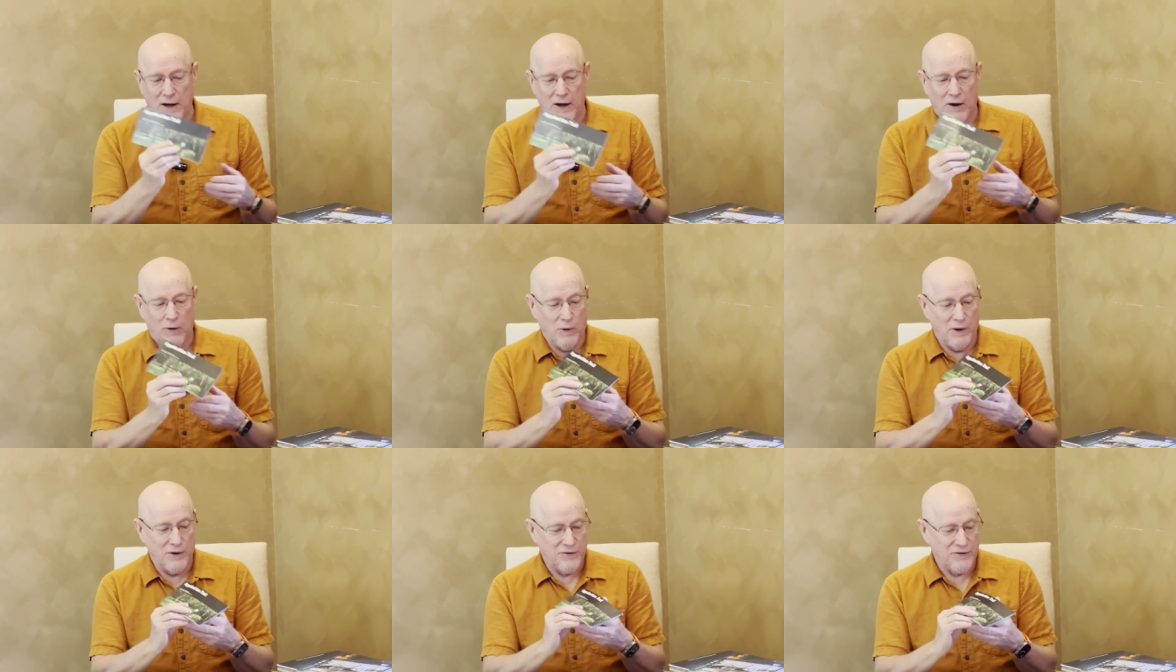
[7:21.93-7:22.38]

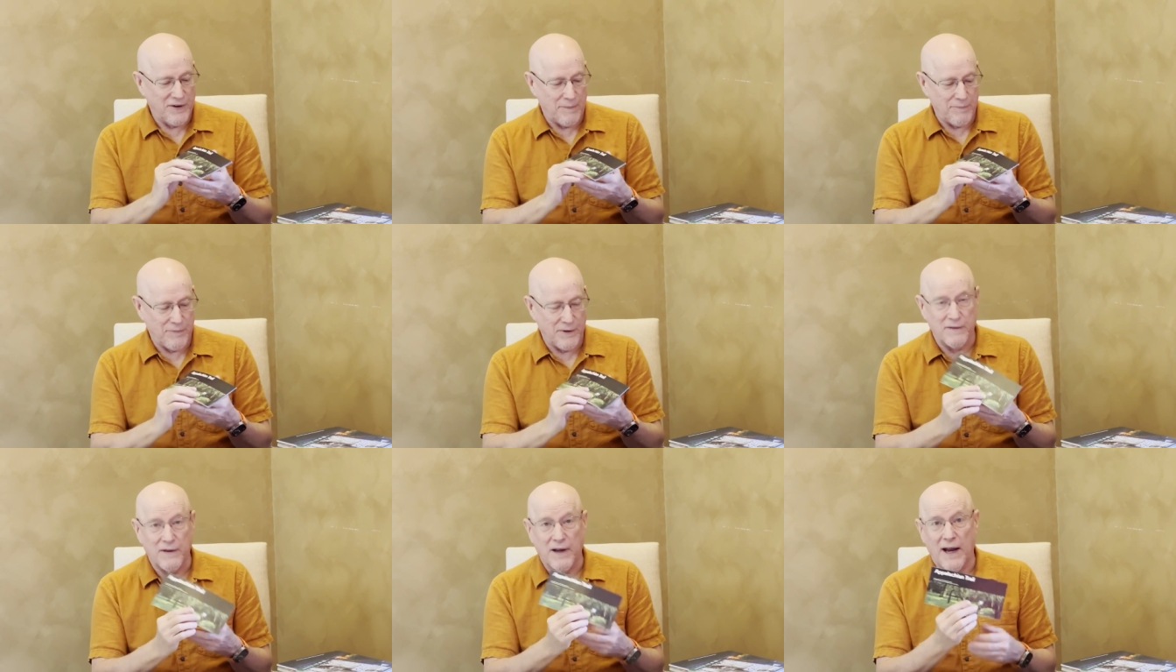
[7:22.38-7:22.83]
was
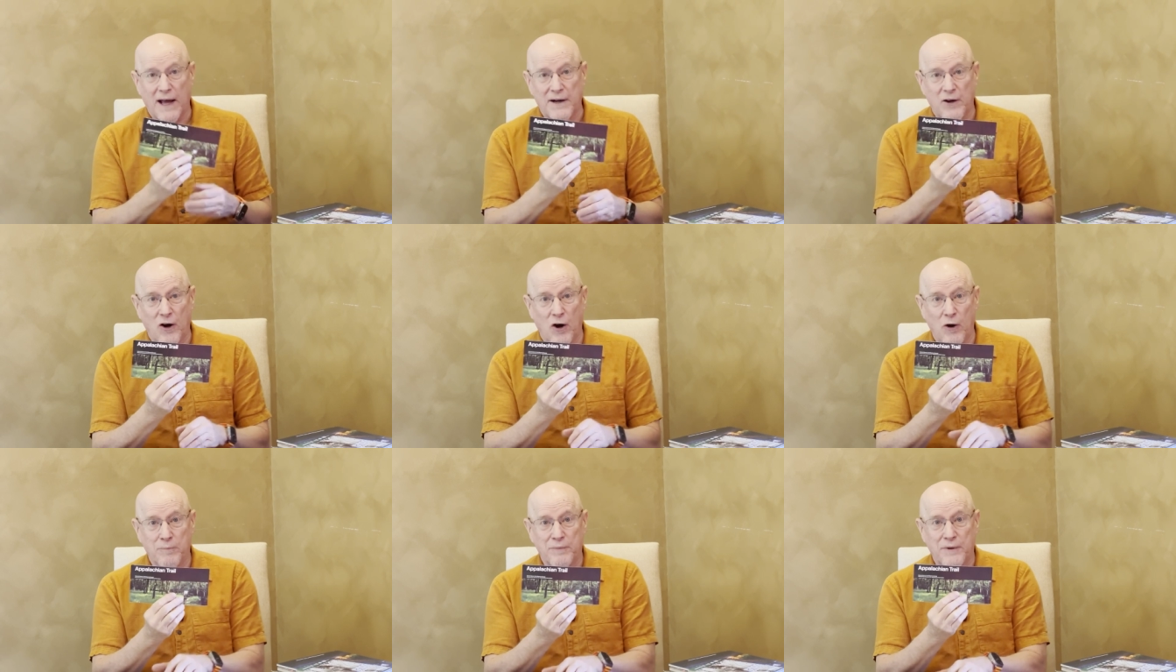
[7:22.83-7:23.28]
something that I'd
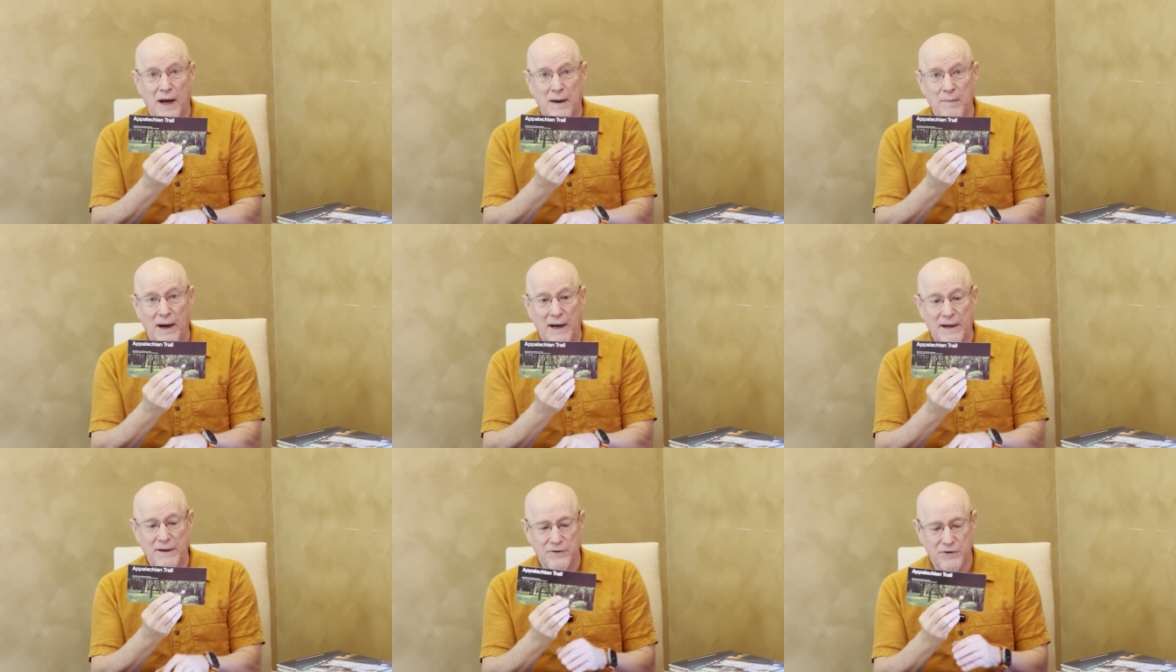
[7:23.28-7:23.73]
hoped I
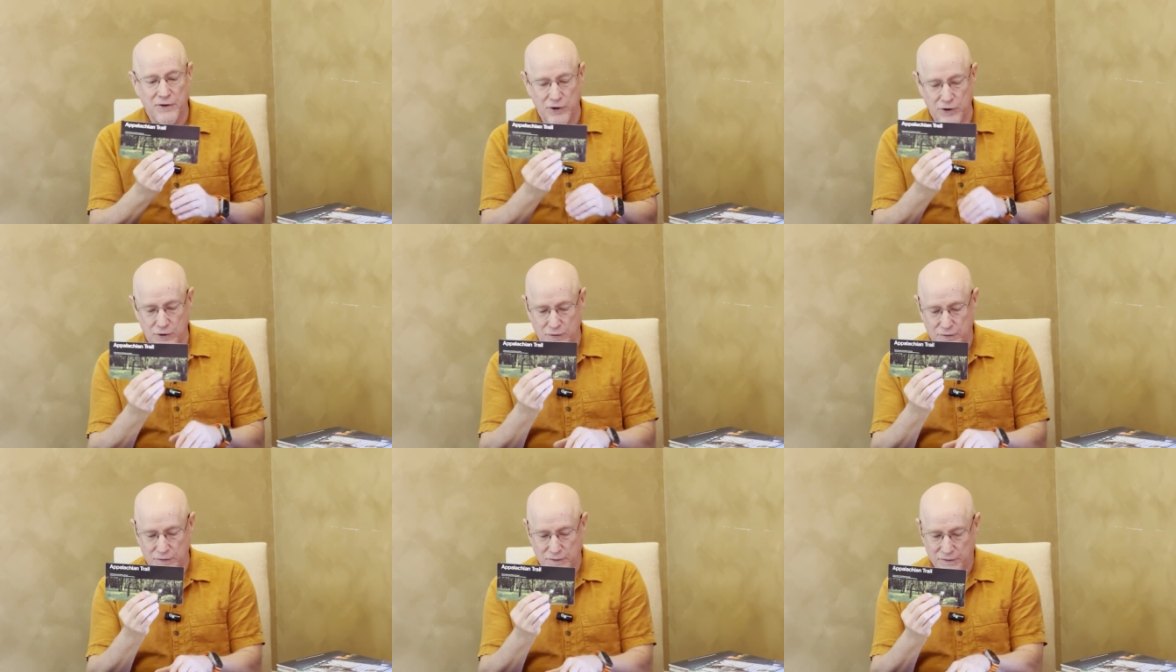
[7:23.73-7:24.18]
might
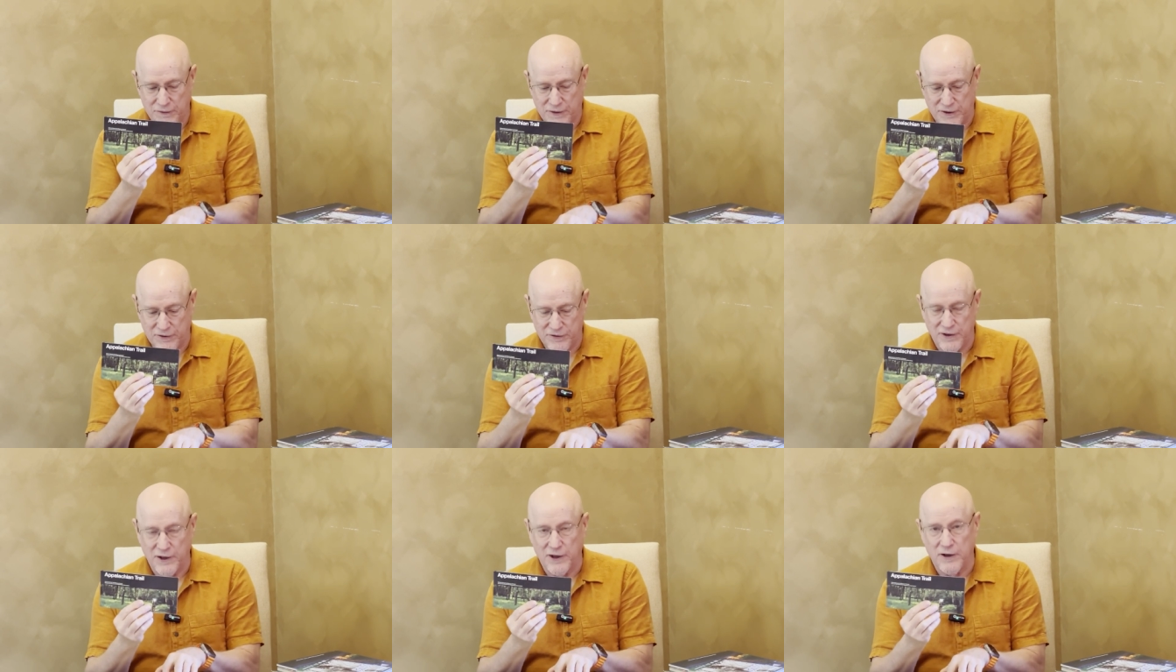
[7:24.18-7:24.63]
do
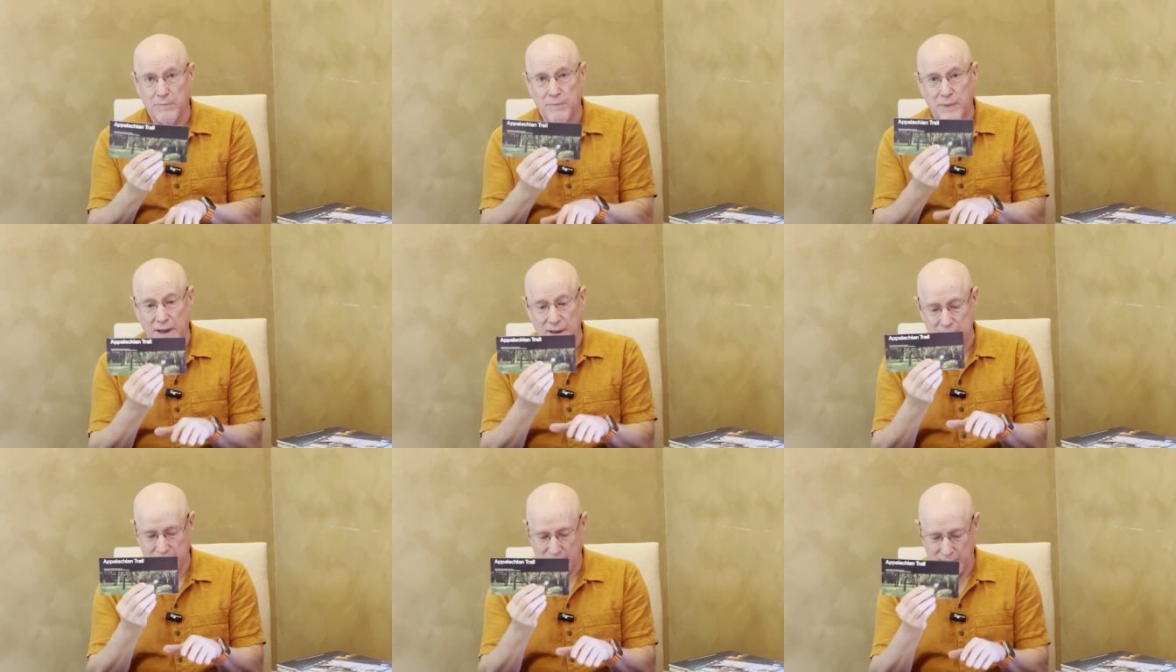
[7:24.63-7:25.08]
this year,
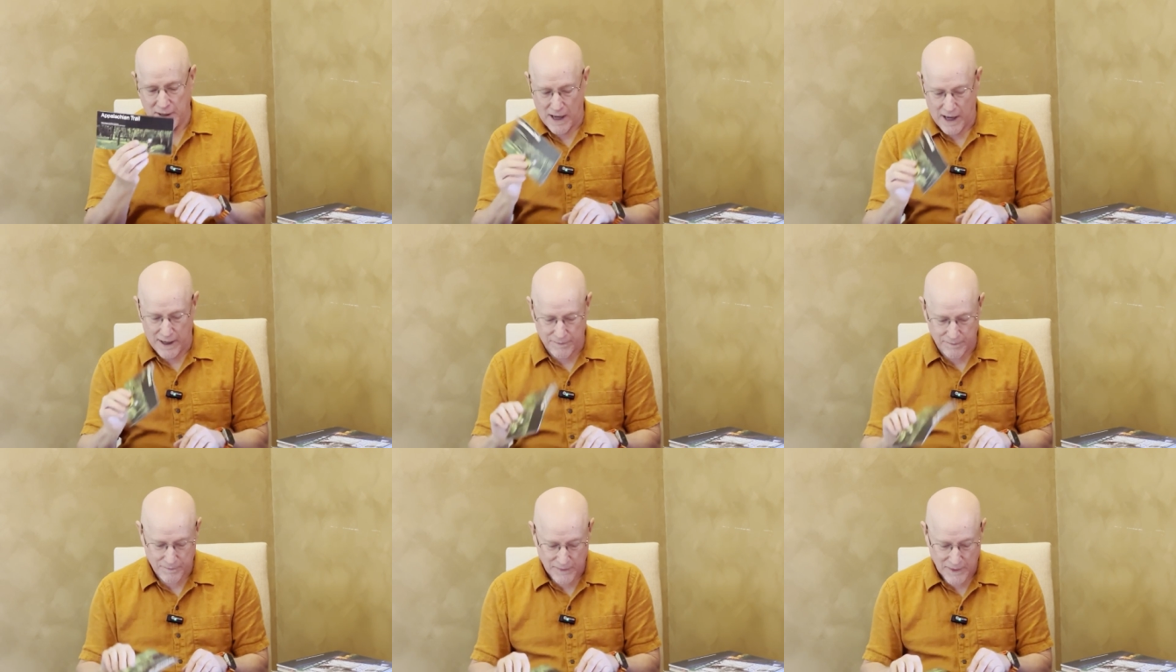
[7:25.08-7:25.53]
but
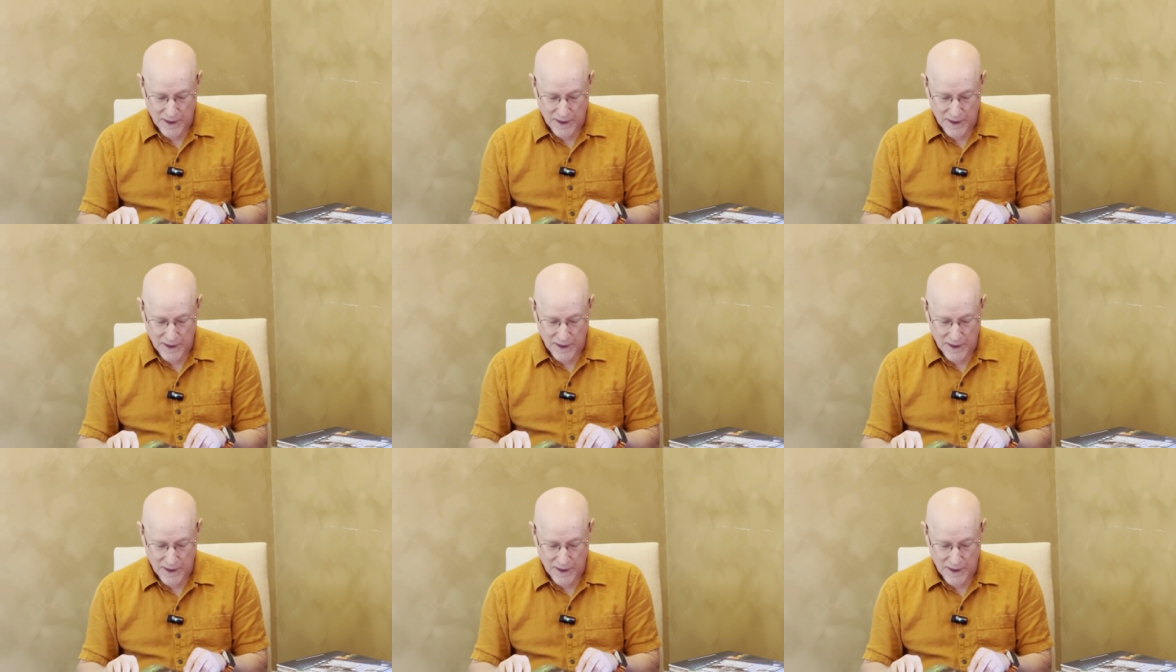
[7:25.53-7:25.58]
not.